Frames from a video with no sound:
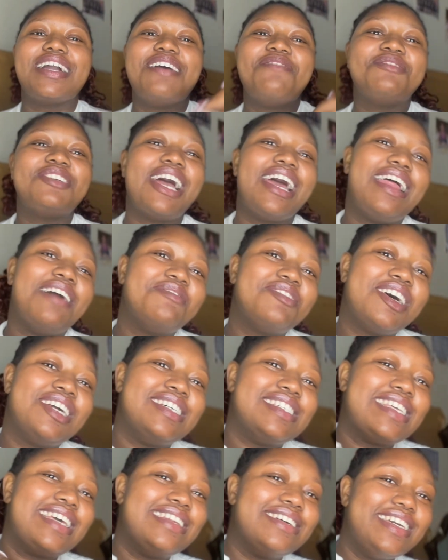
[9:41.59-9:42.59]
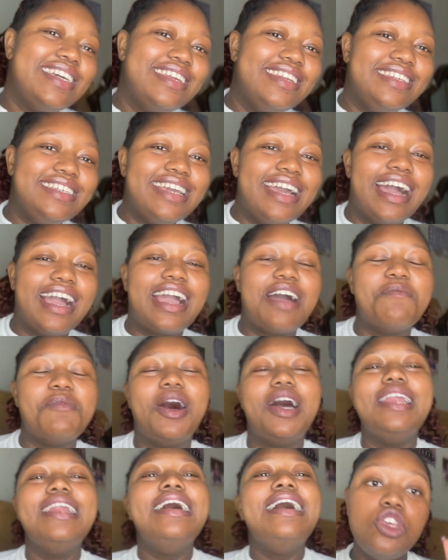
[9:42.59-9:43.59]
I'm trying to send a hint here. Come
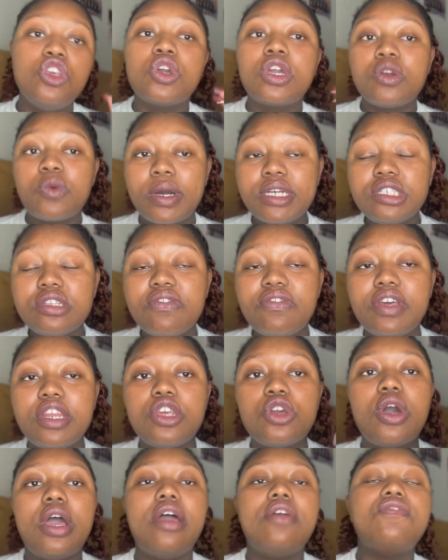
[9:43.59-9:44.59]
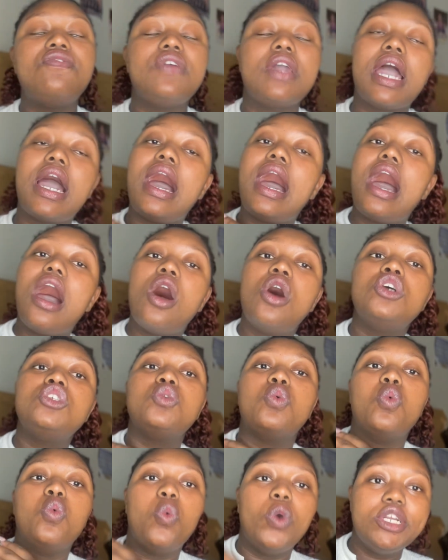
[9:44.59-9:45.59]
on. You can watch the video and figure out
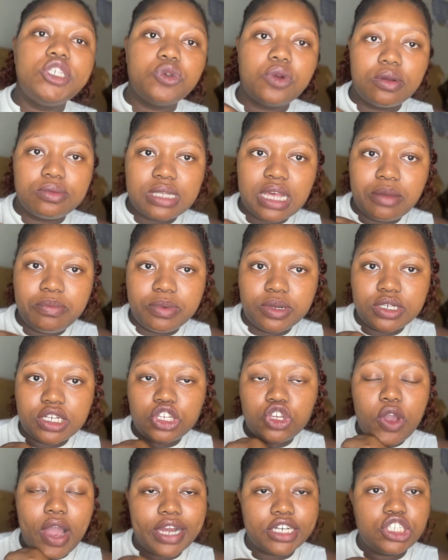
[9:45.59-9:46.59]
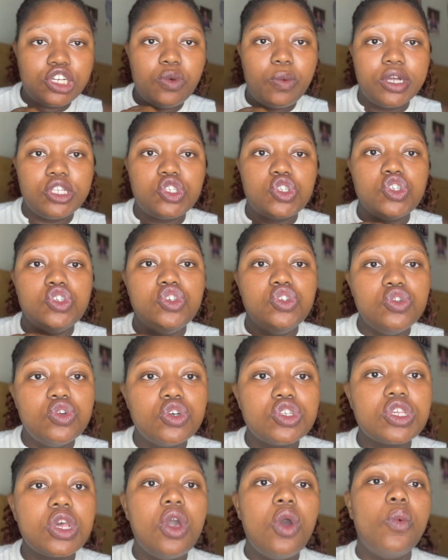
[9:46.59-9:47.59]
which website builder you actually want to
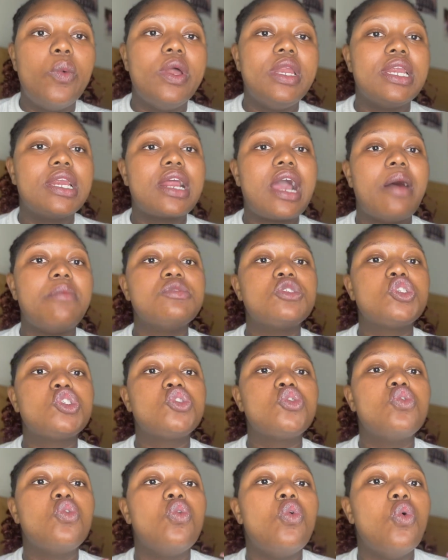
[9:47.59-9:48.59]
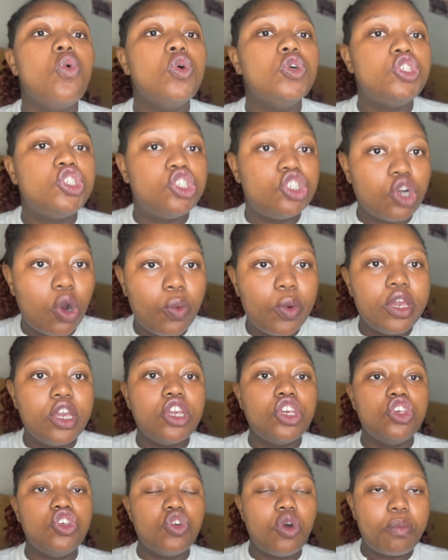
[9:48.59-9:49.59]
use when it comes to
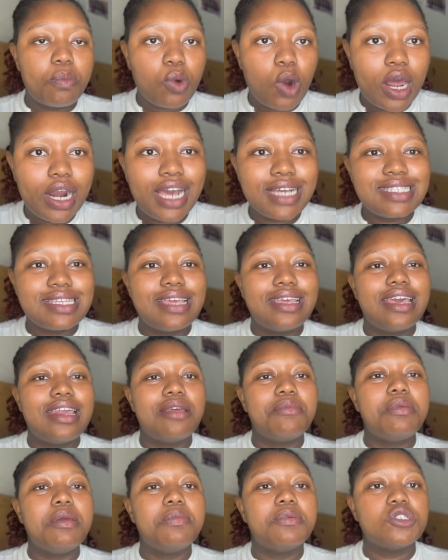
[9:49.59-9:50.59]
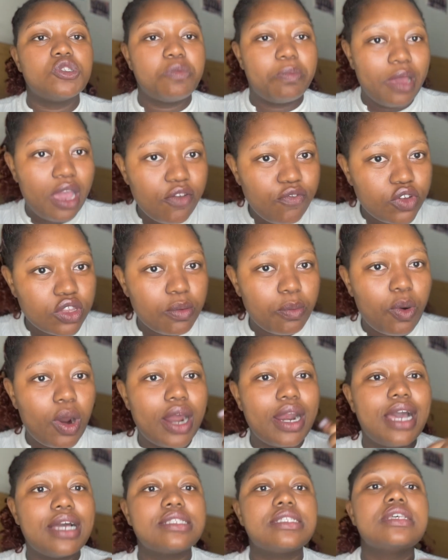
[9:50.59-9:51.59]
showing your product and getting people to pay for the
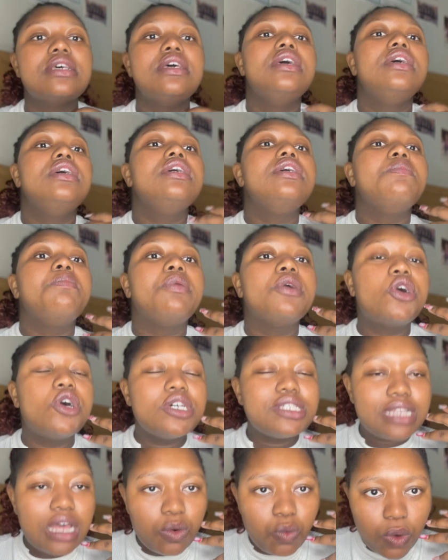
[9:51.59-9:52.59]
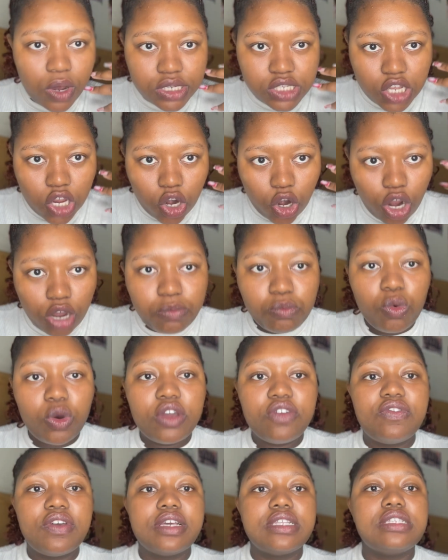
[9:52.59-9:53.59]
products. because that works a lot more
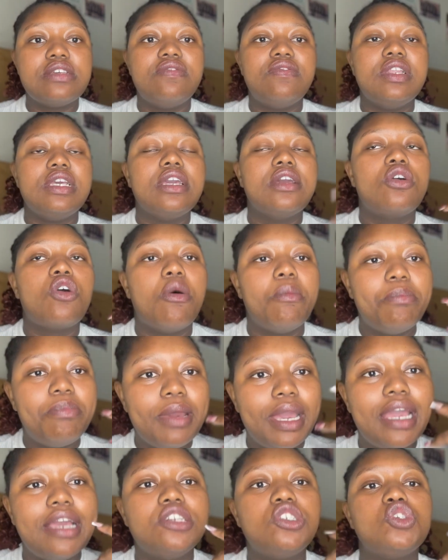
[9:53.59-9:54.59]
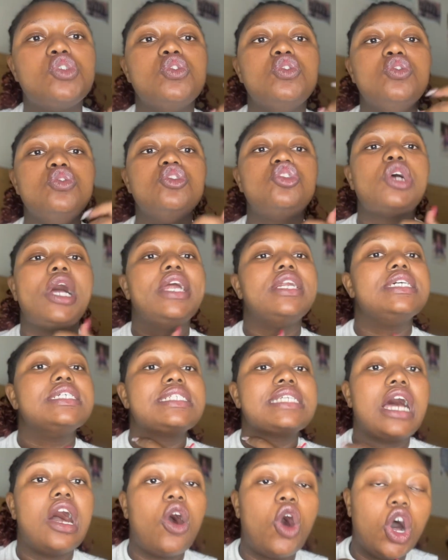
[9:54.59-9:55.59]
effectively compared to you trying to
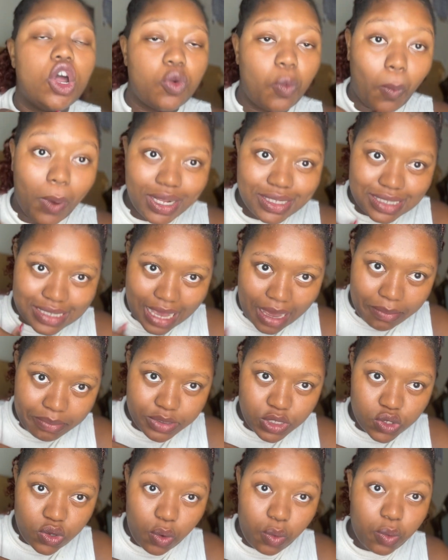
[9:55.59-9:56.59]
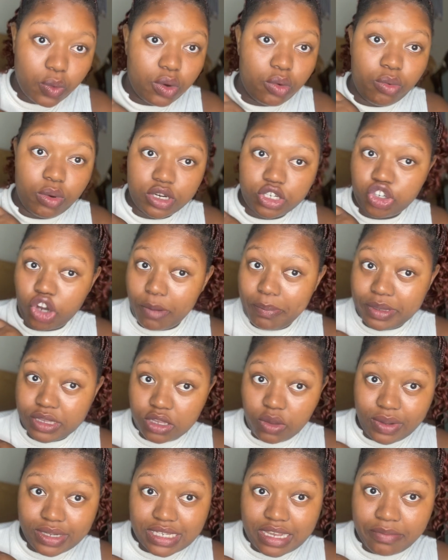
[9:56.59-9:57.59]
sell on WhatsApp. So we're dropping the
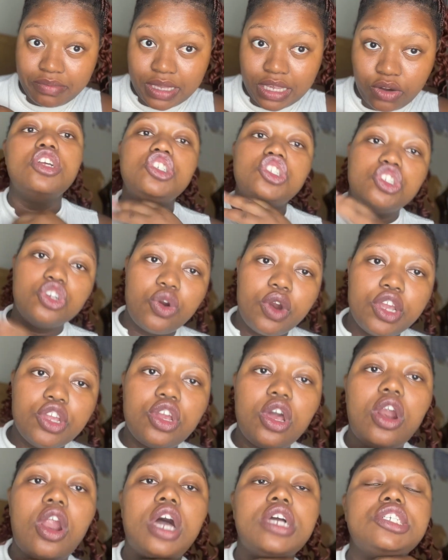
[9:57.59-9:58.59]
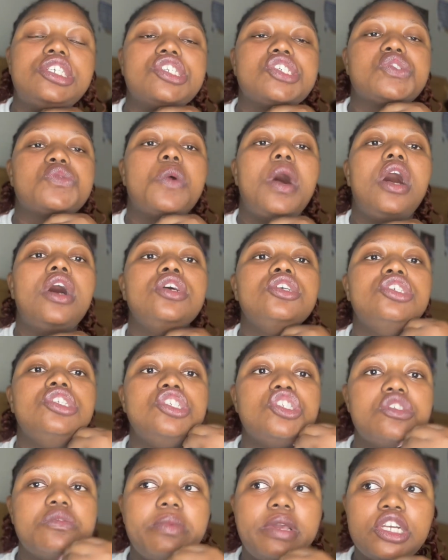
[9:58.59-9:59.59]
WhatsApp thing. During your launch as well, you
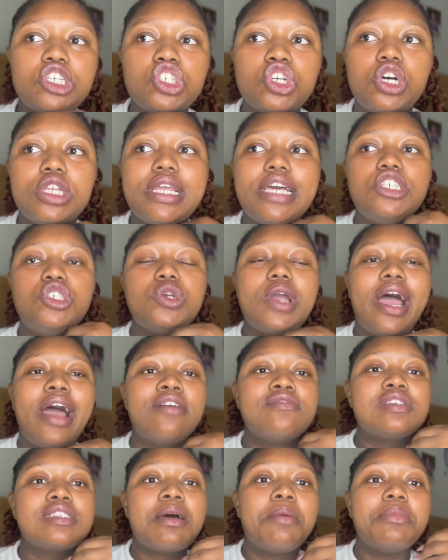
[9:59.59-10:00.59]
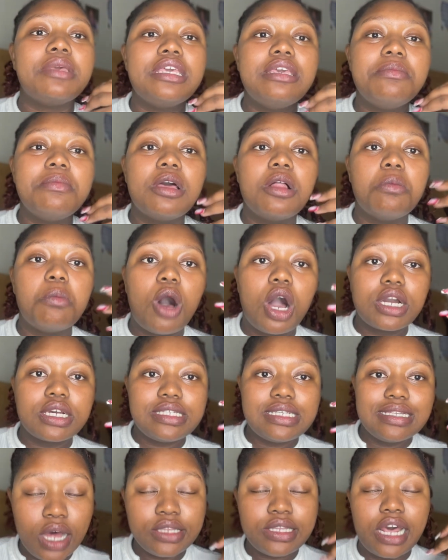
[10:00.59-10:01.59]
need to make sure that you have some email
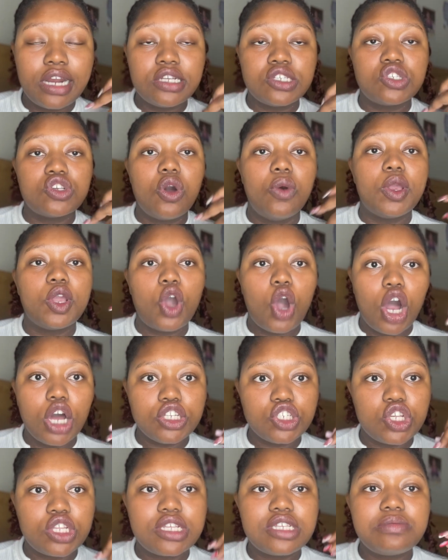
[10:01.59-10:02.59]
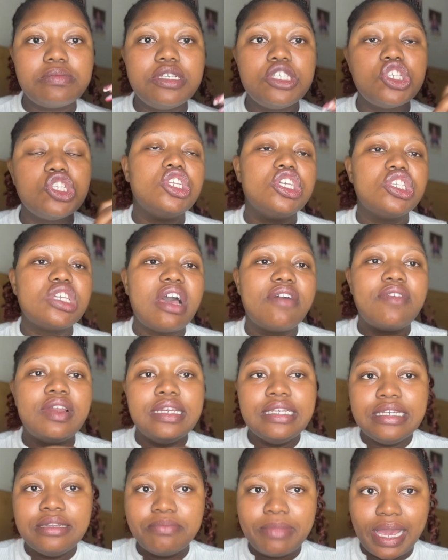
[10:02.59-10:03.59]
marketing that is going on. So this means you need to have a
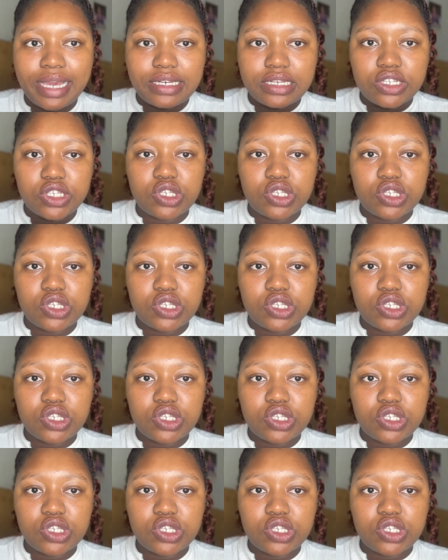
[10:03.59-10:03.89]
lead magnet.